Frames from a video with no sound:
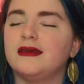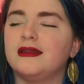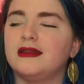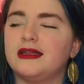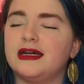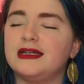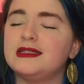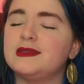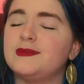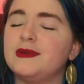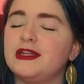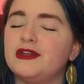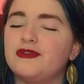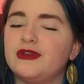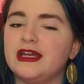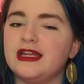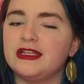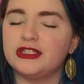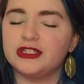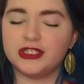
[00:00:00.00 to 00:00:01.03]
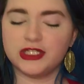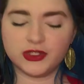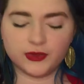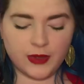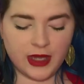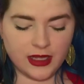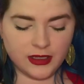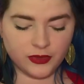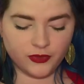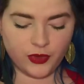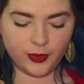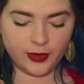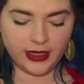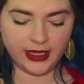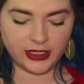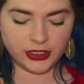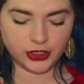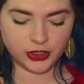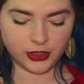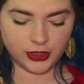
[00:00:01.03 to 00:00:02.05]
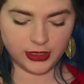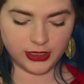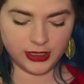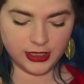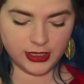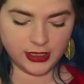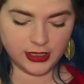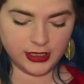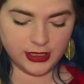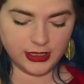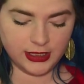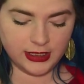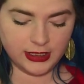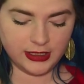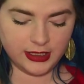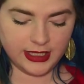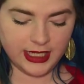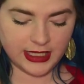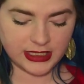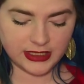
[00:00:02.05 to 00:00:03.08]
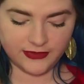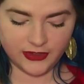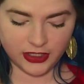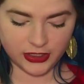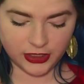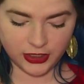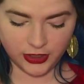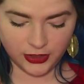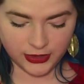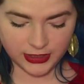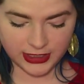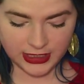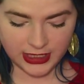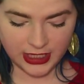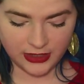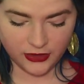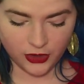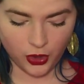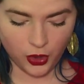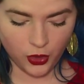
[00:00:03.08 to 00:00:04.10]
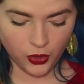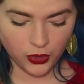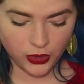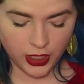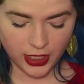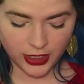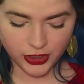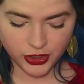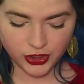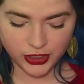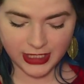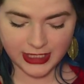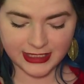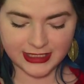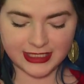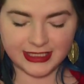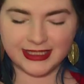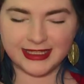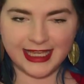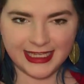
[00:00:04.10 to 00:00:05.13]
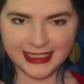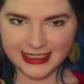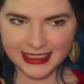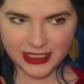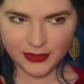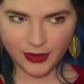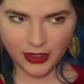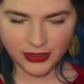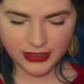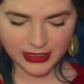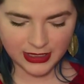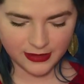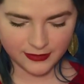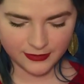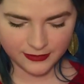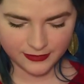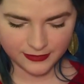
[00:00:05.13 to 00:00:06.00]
"That's been arranged as well," replied John. "You can't have heard the news today. The whole country is delighted about it."